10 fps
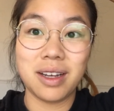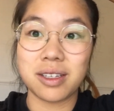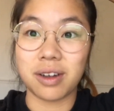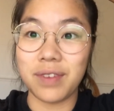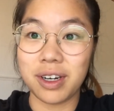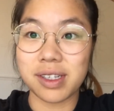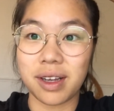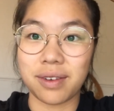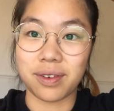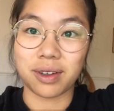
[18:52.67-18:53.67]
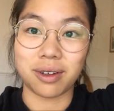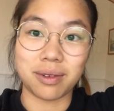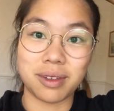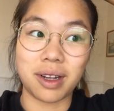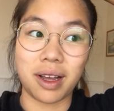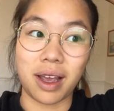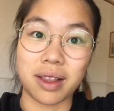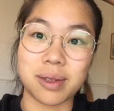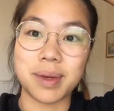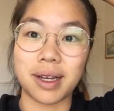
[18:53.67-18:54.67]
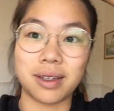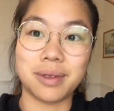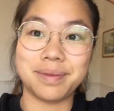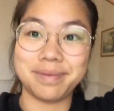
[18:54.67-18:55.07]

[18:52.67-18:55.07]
So I'm very excited for today and this weekend.